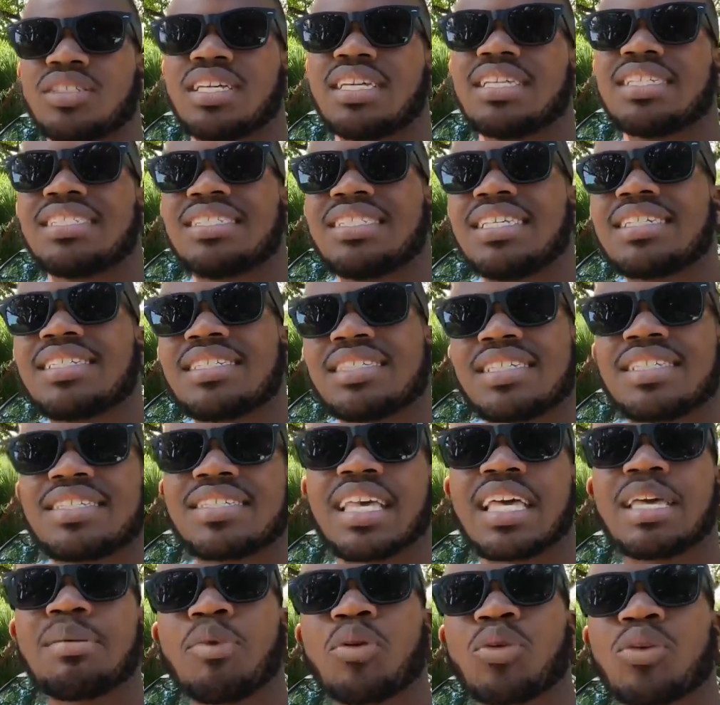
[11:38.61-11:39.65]
This is the
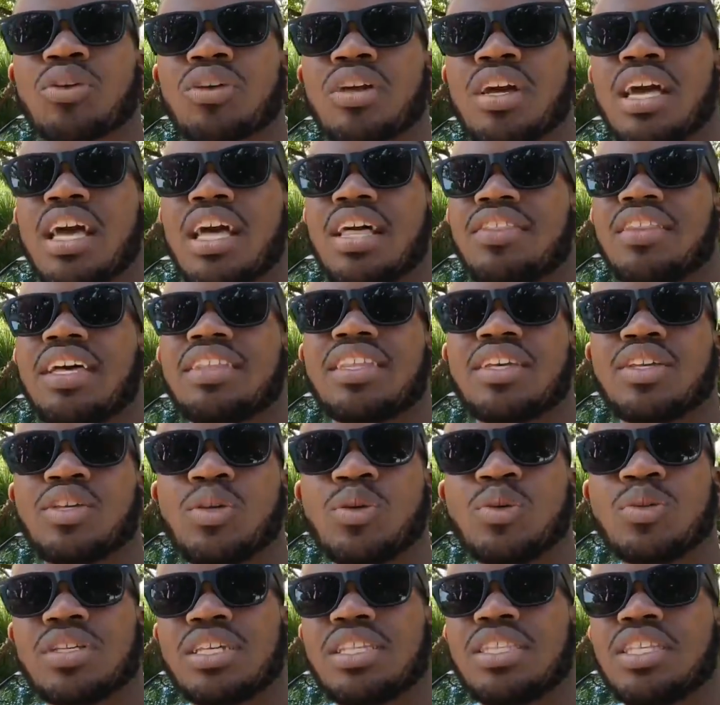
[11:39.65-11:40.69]
same motor that they
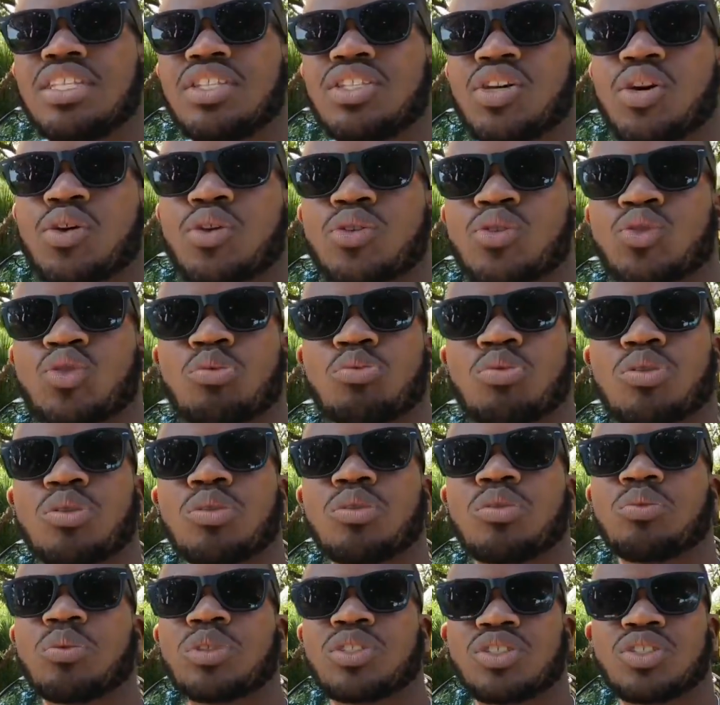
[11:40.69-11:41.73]
use in the Toyota Supra,
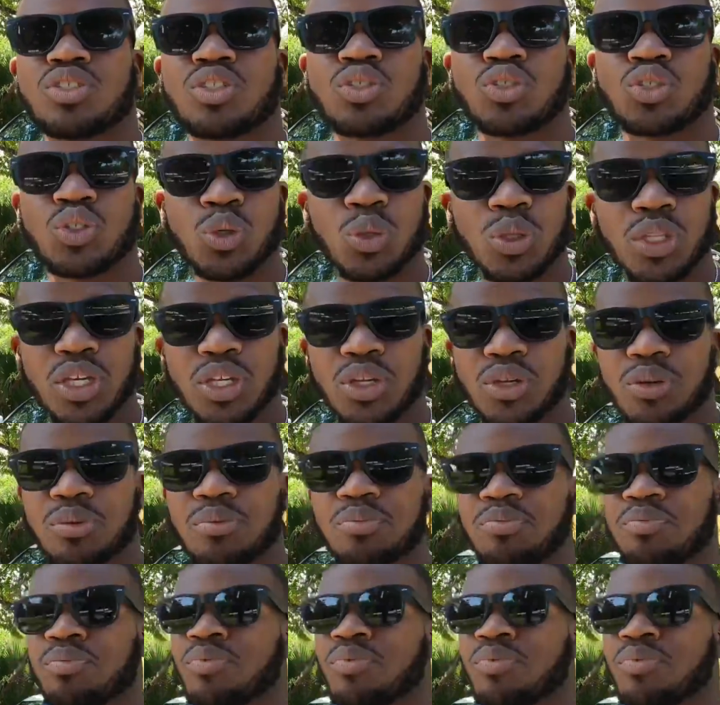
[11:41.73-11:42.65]
which is the 2-liter.